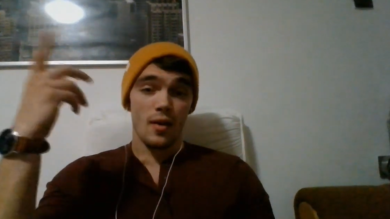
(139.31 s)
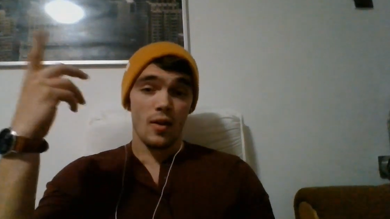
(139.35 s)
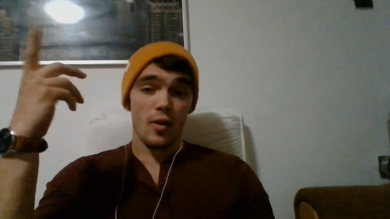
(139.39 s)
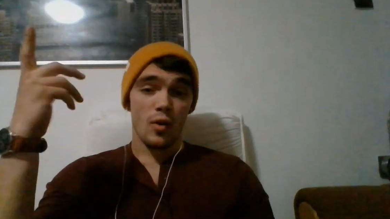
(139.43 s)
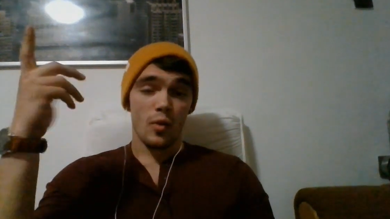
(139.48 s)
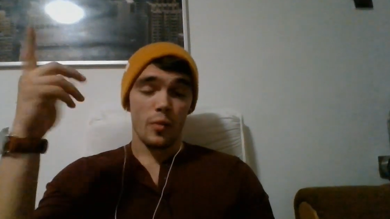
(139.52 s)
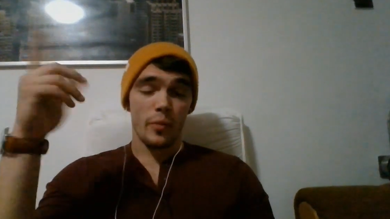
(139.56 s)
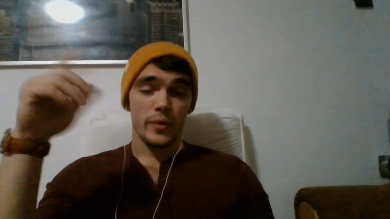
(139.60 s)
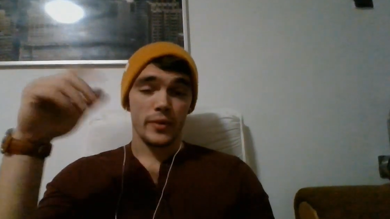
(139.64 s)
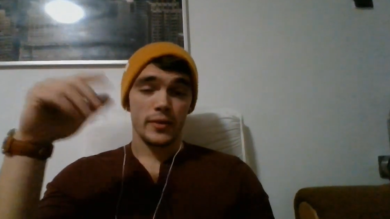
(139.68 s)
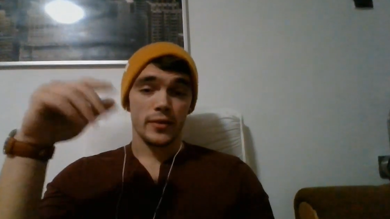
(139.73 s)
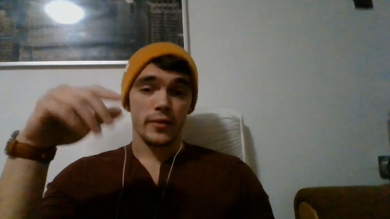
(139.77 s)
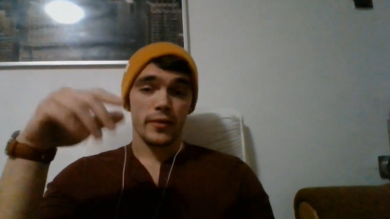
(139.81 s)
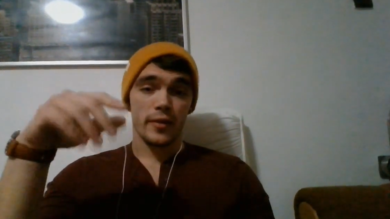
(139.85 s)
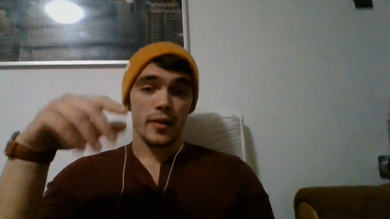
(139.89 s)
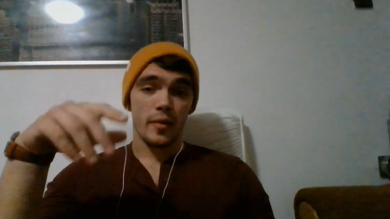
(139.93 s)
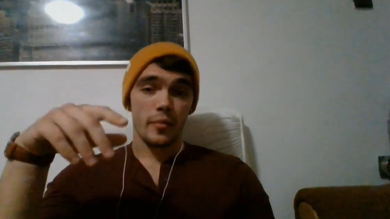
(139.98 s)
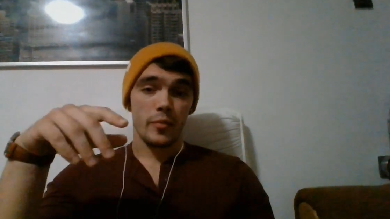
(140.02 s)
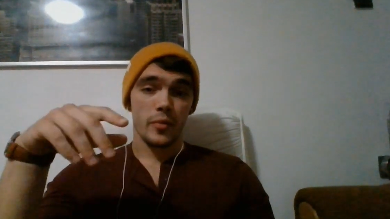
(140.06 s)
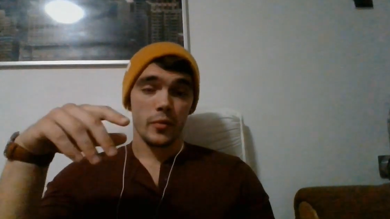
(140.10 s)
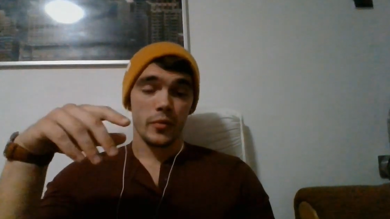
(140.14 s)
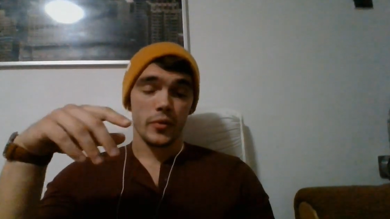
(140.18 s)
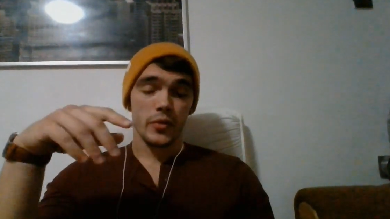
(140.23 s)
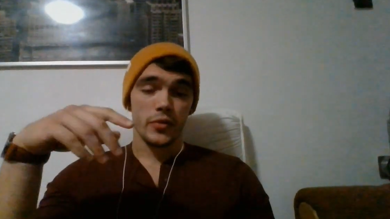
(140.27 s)
Hope it's gonna
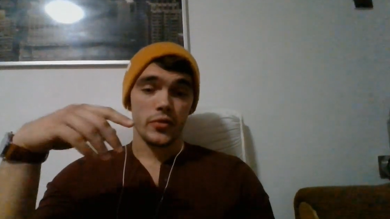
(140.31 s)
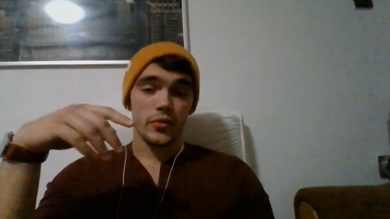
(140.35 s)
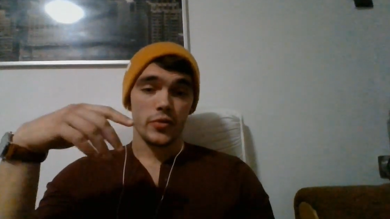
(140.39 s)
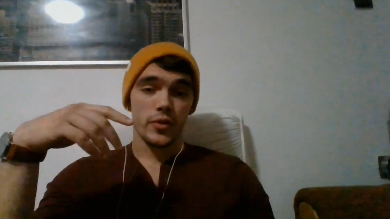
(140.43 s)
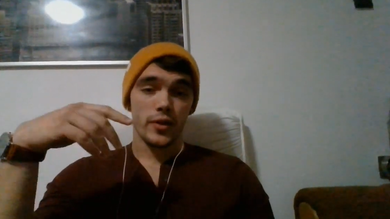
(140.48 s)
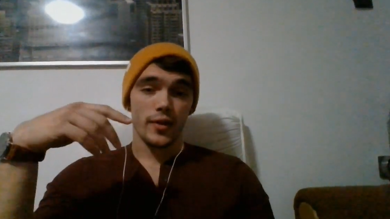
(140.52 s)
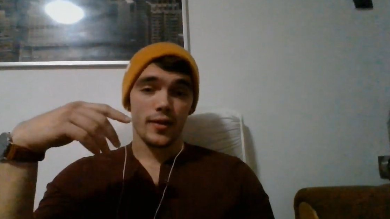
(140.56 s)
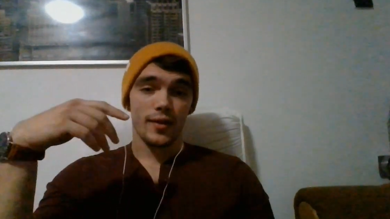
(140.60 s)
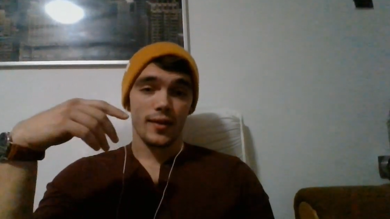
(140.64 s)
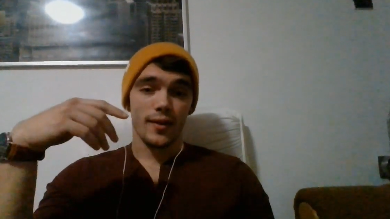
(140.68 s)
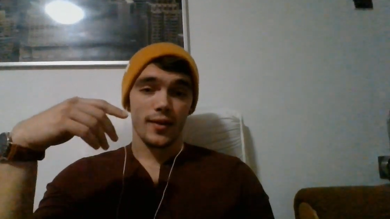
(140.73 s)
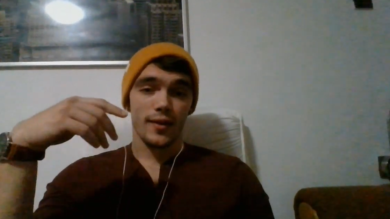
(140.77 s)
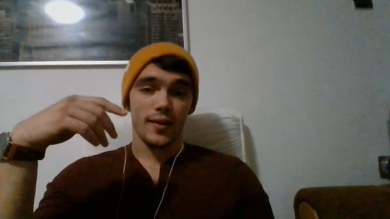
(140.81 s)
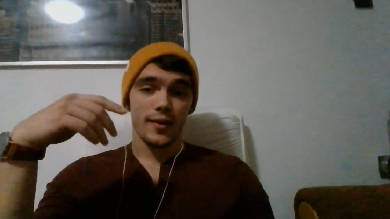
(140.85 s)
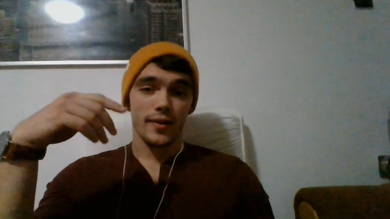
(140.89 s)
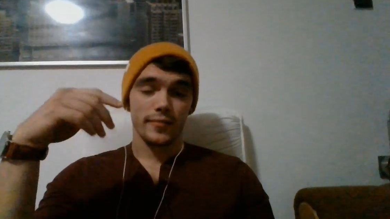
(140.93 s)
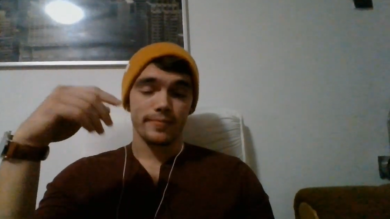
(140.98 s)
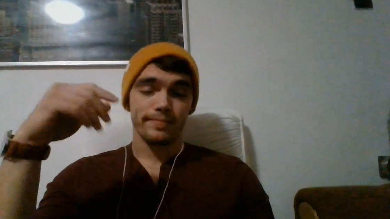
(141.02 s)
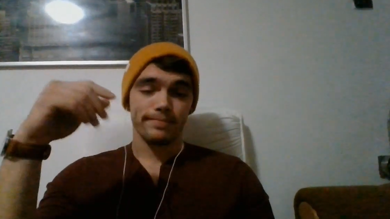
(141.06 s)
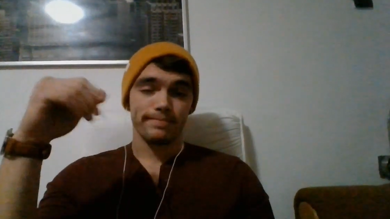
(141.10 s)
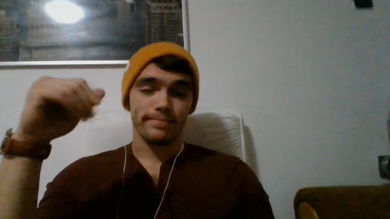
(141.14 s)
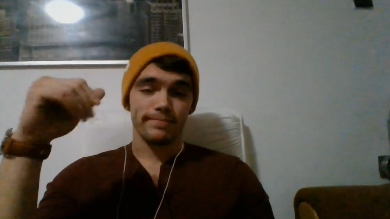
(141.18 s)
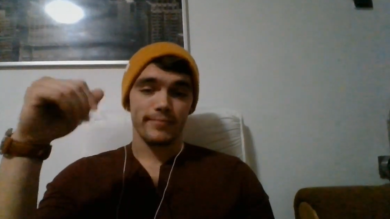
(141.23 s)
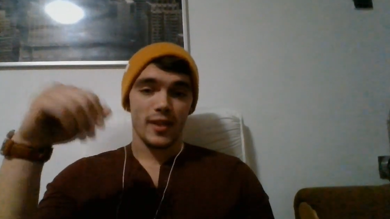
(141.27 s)
help you with your training,
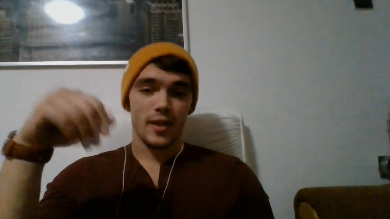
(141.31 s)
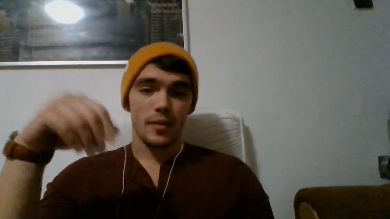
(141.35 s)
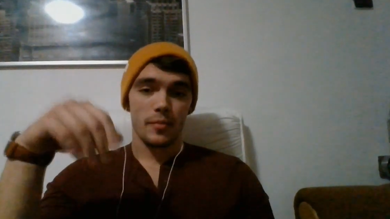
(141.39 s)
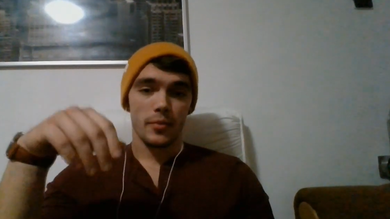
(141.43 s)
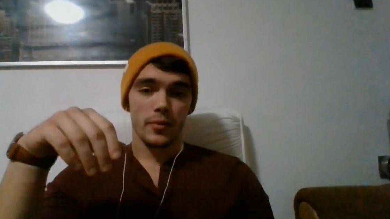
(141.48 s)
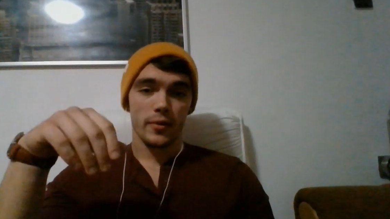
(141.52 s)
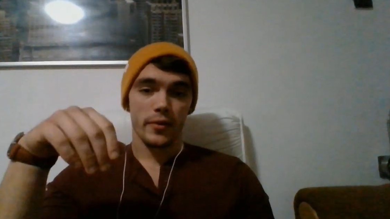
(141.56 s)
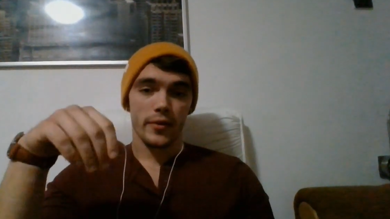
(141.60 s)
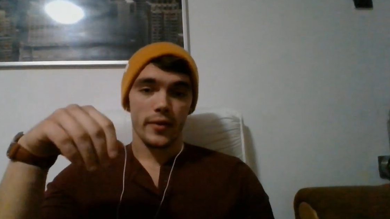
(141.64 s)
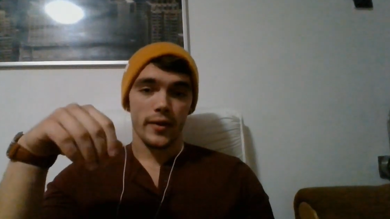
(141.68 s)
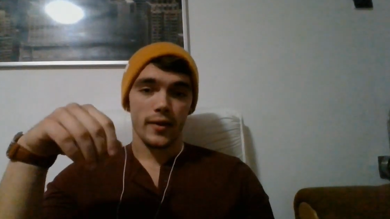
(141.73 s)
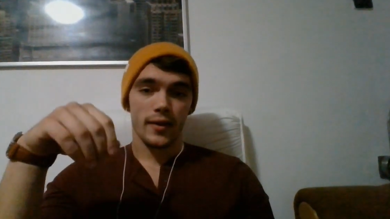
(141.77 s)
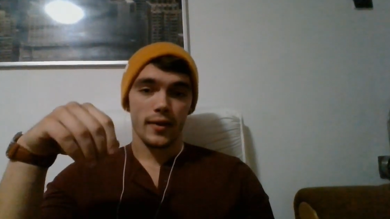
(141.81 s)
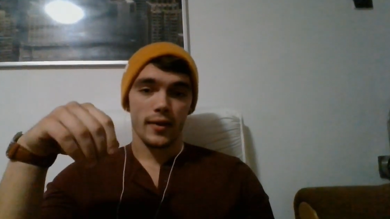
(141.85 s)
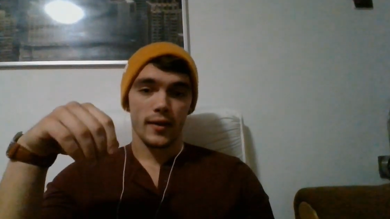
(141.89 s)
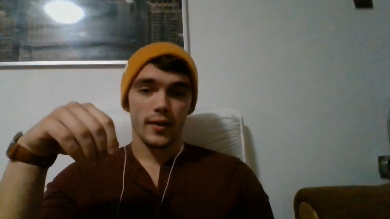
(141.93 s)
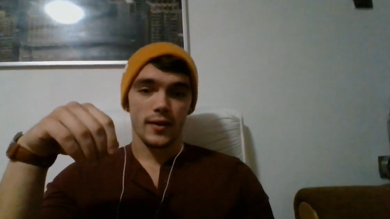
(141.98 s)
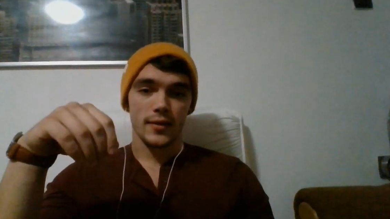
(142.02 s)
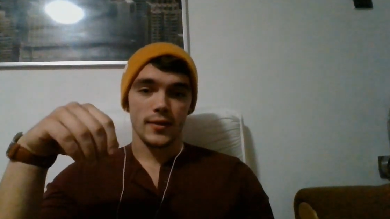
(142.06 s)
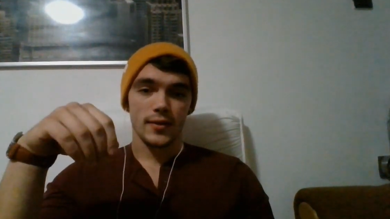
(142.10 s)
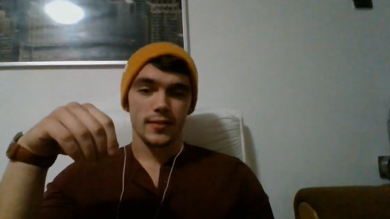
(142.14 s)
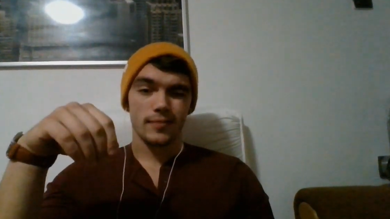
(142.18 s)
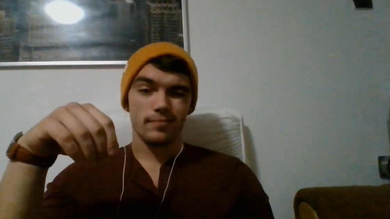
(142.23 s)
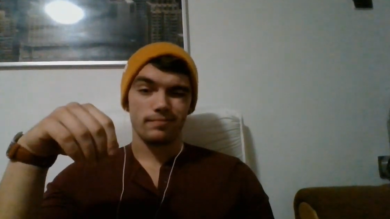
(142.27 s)
and keep on grinding,
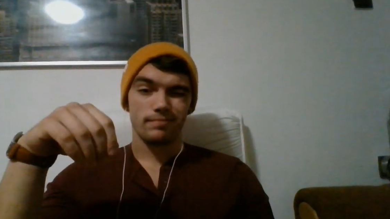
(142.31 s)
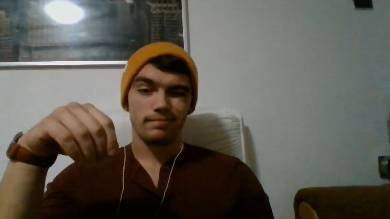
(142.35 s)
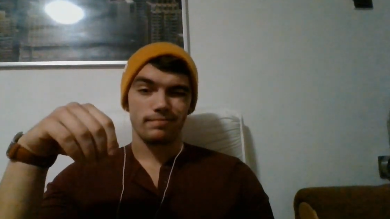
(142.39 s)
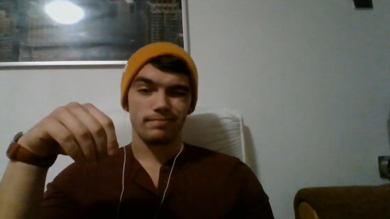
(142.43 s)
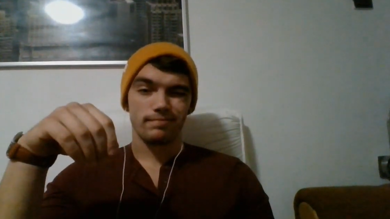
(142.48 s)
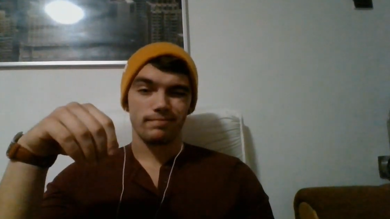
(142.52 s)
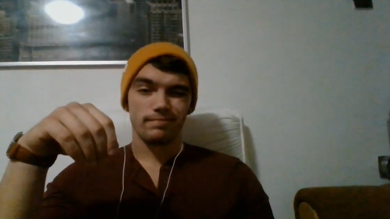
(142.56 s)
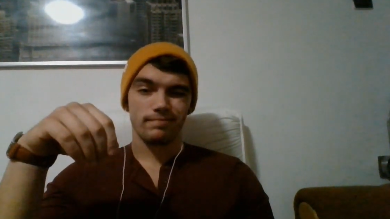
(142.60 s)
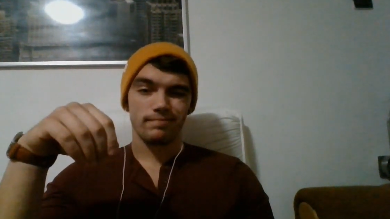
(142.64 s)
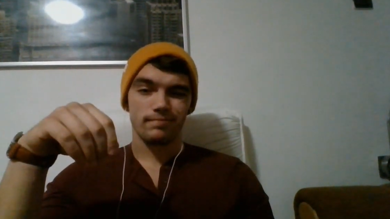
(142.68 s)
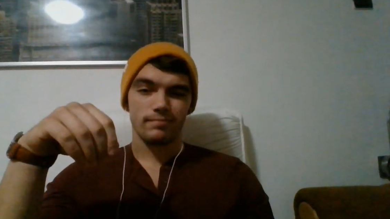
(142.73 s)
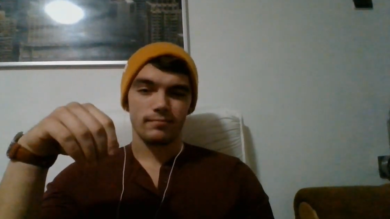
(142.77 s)
guys.